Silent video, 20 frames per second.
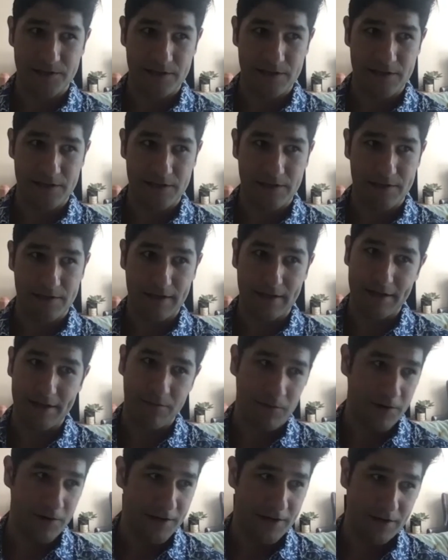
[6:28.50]
Uh, I like
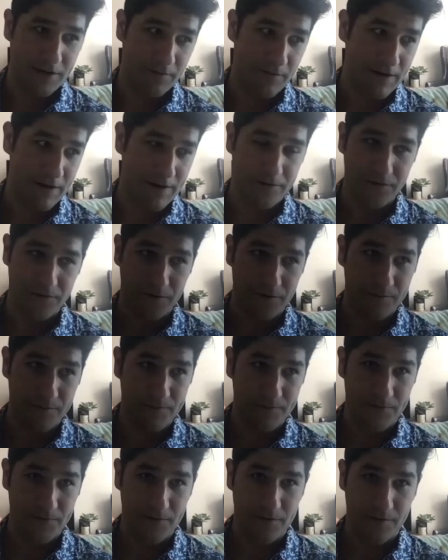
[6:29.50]
working in a writer's group,
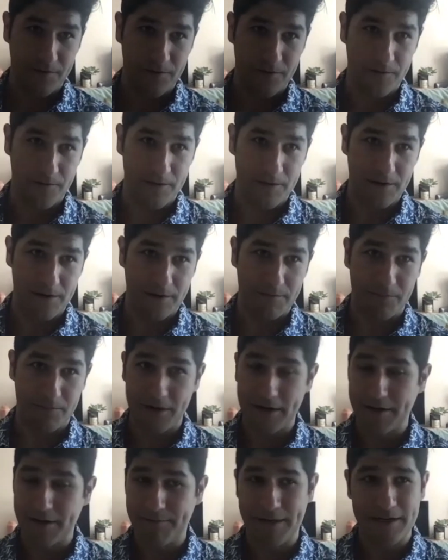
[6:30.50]
so uh,
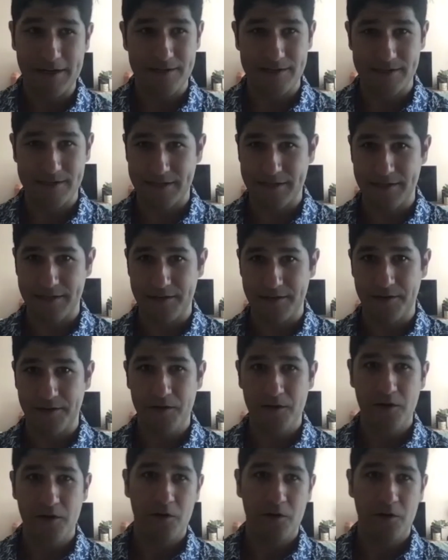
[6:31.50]
bringing pages in,